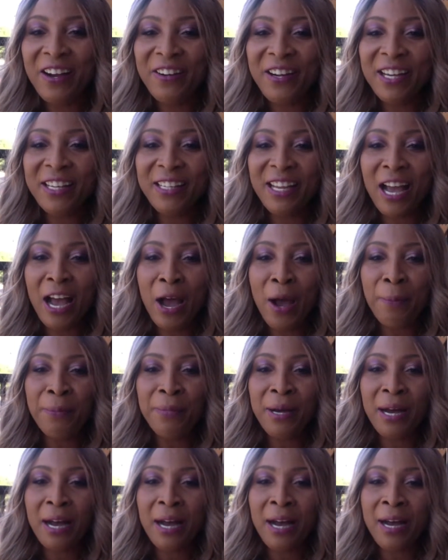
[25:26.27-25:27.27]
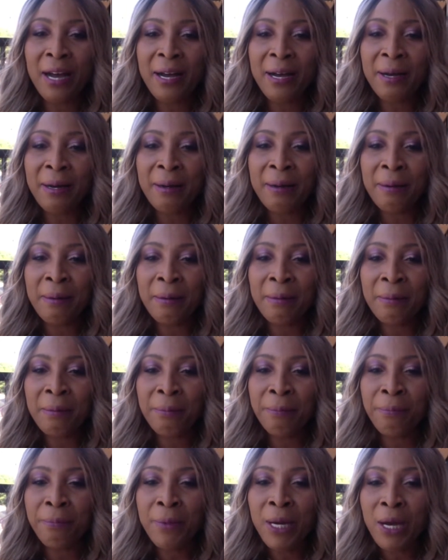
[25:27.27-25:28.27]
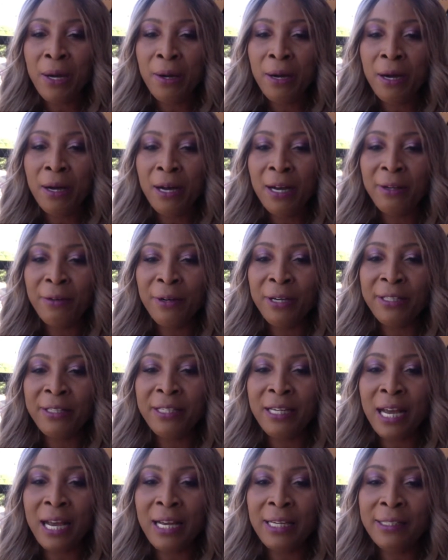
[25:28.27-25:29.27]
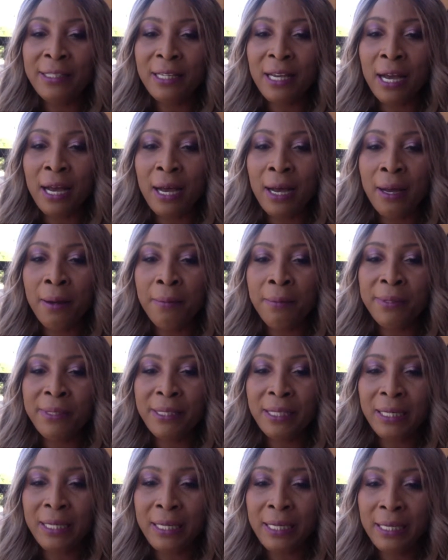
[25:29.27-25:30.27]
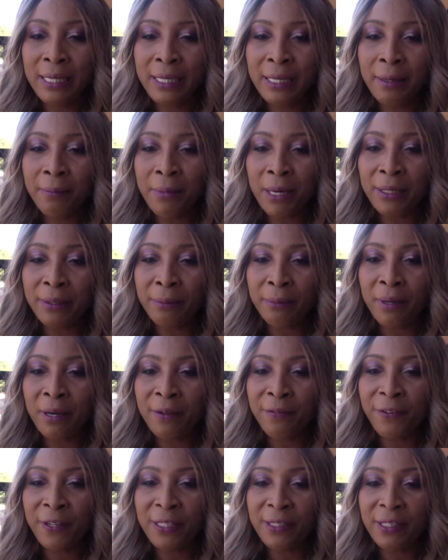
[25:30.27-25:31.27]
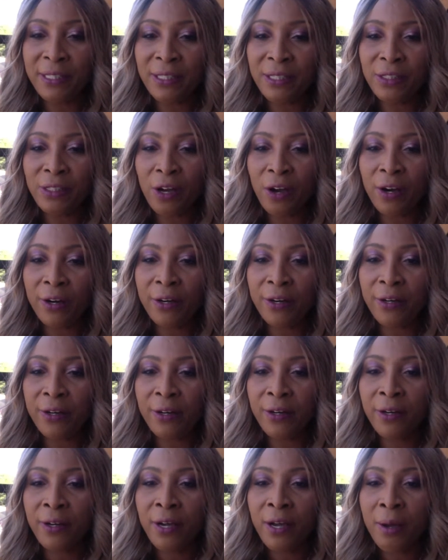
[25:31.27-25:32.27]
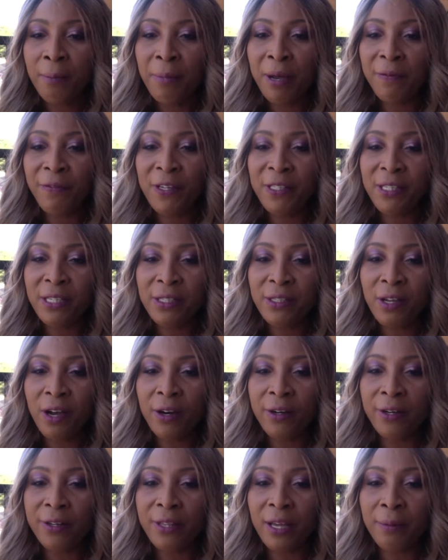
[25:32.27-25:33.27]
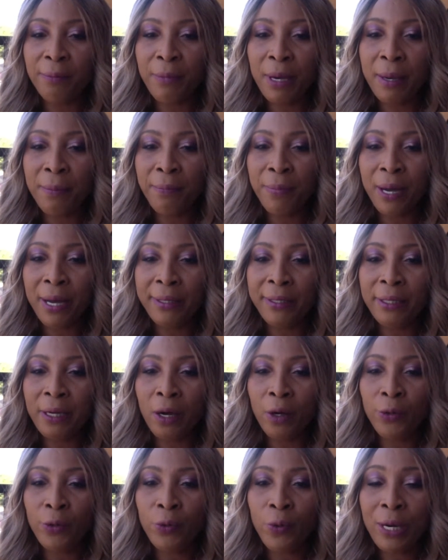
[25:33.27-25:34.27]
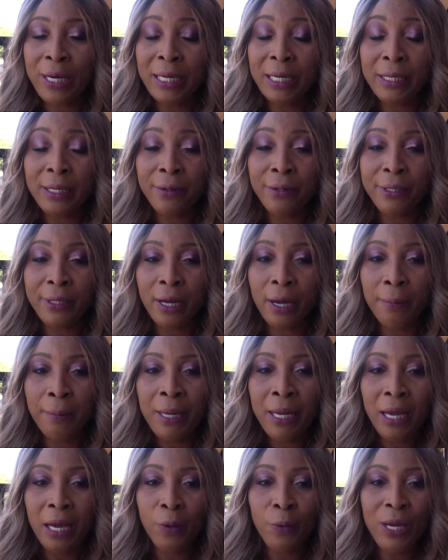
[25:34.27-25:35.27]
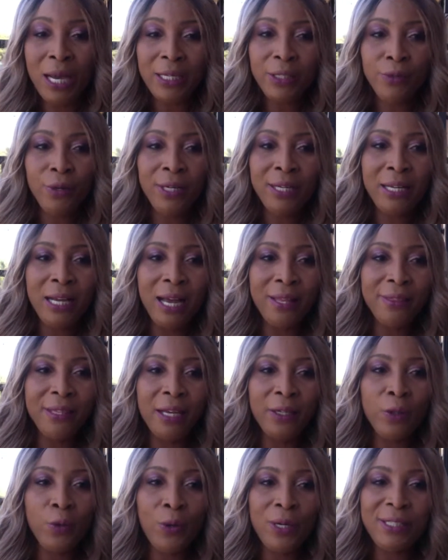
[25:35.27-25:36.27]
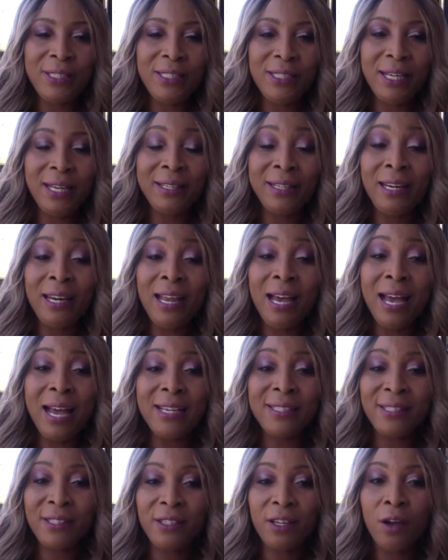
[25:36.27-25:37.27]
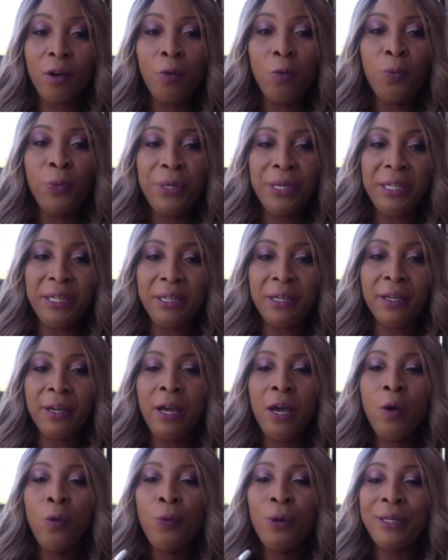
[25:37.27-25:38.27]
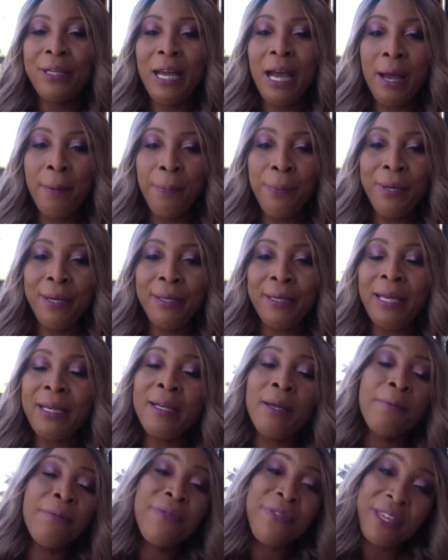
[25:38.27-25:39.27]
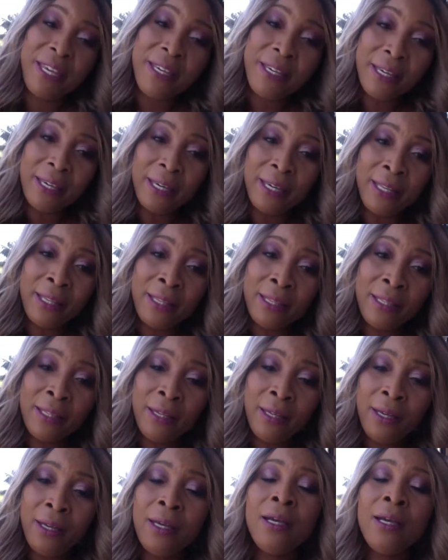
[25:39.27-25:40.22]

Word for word: All right. Um, um, I read that. Um, Selena, my, my face is darker. My face is darker than my body. How do I clear it up? And we actually got that question last week. What happened, and I'm thinking,